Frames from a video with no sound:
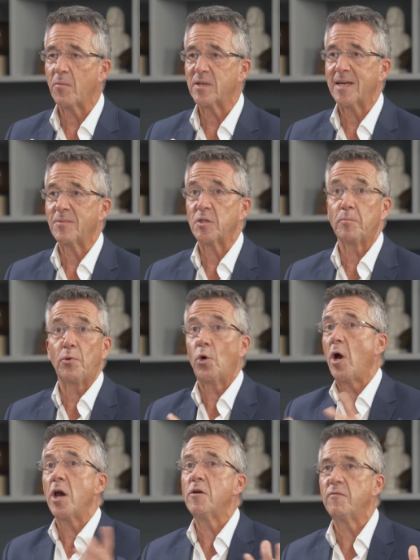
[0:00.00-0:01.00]
I was able to
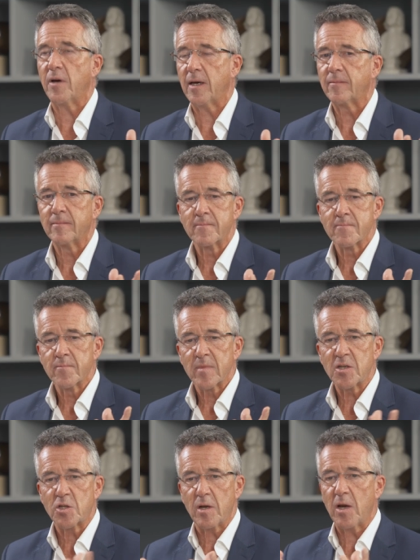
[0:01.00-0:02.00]
put over
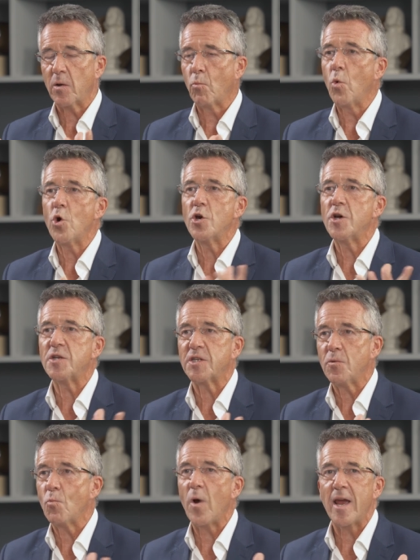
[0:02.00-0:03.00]
words
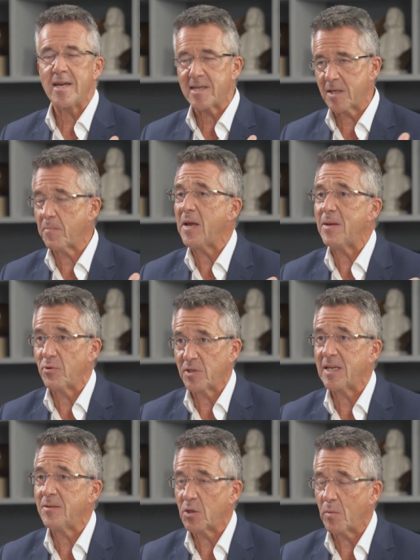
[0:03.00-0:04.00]
in ways that people
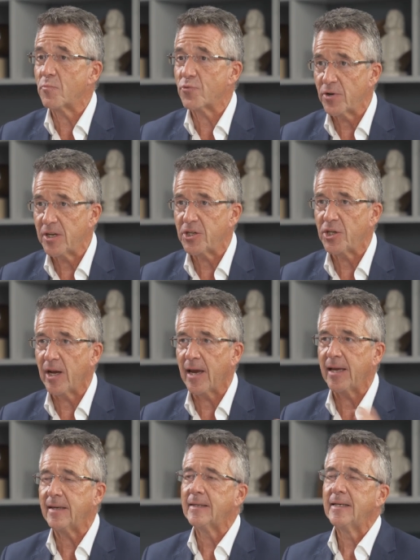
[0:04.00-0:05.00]
seem to
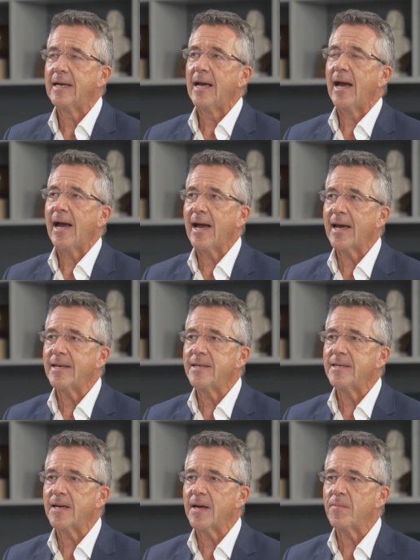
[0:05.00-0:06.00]
appreciate.
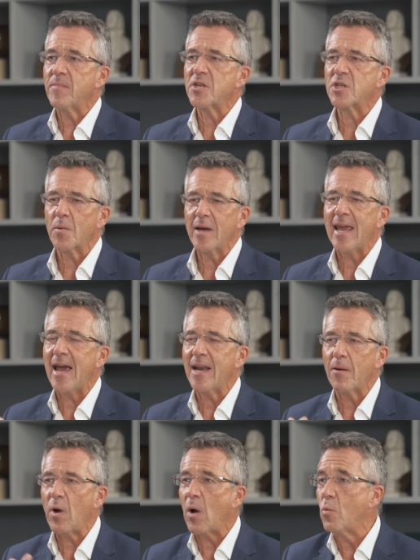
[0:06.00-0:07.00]
And um, so again,
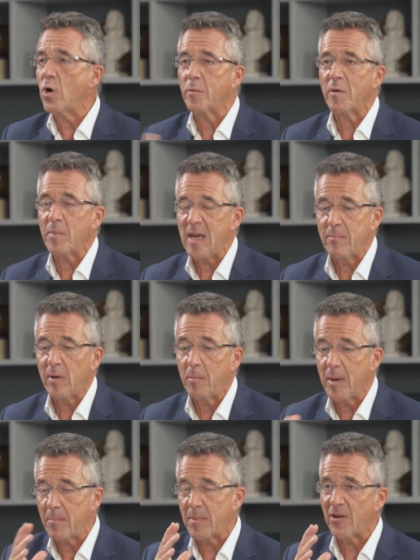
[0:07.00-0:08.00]
I, I worked with people who've
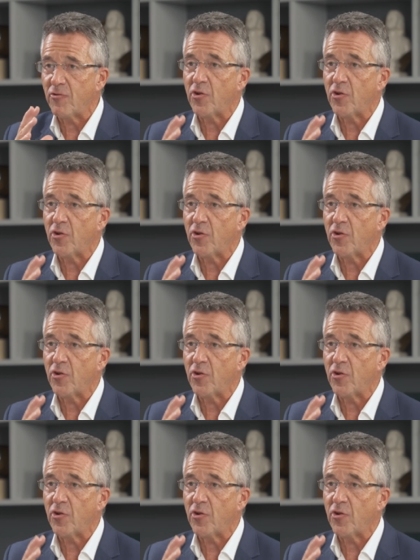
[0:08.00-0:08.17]
been made